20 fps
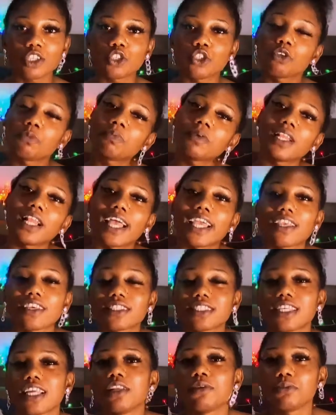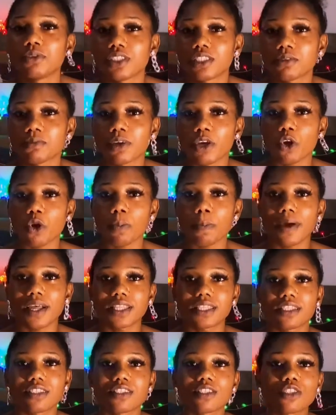you'll be like a celebrity makeup
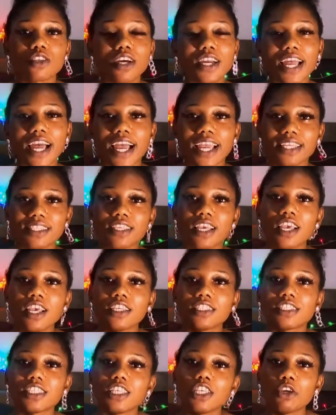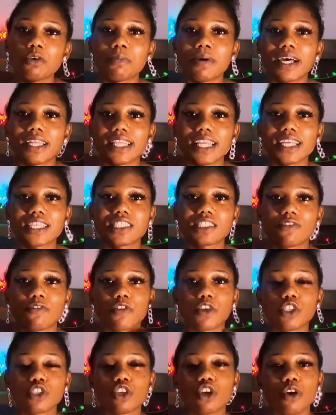artist. So guys, see you in my next
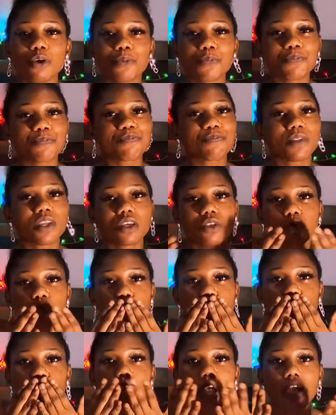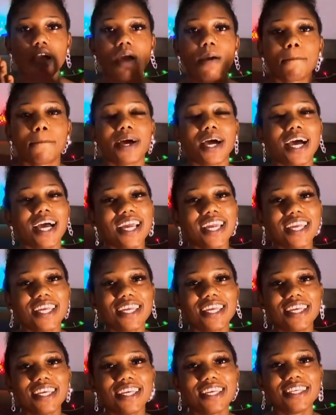video.
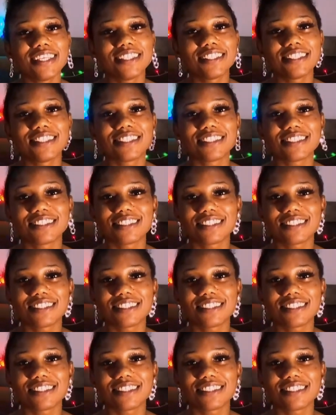Bye.